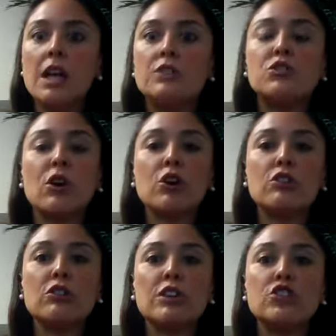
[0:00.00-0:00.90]

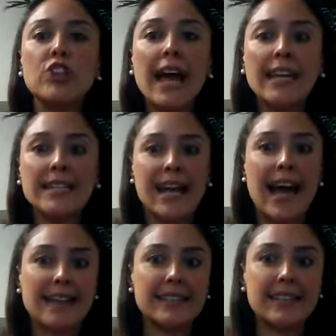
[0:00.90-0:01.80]
So Shan is
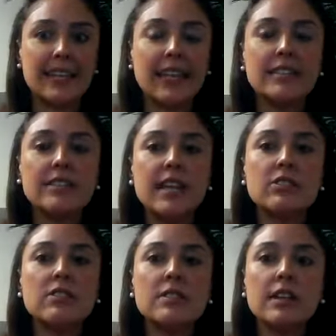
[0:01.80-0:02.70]
asking, is
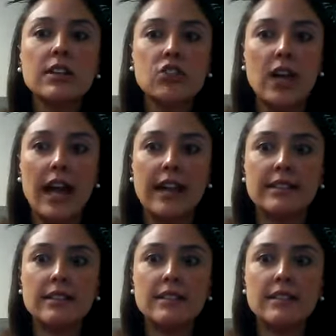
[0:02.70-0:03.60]
there still a
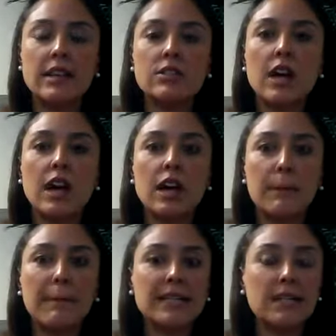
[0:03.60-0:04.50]
chance to
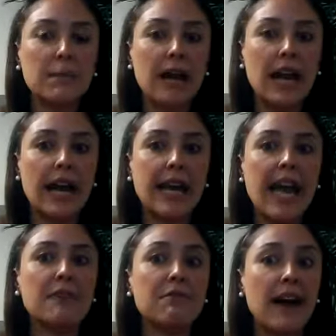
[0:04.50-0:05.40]
up my supply
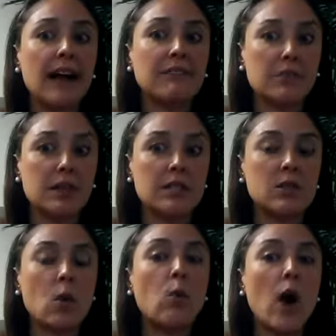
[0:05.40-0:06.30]
at 5
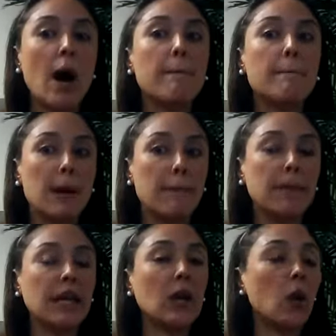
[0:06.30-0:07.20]
months while
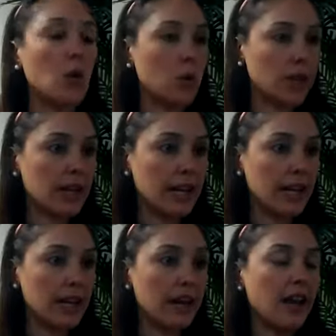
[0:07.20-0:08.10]
pumping
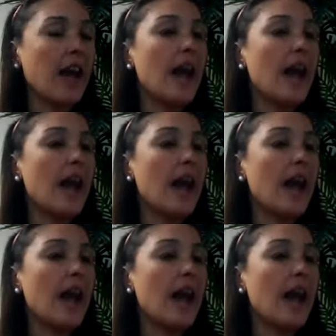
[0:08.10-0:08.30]
only?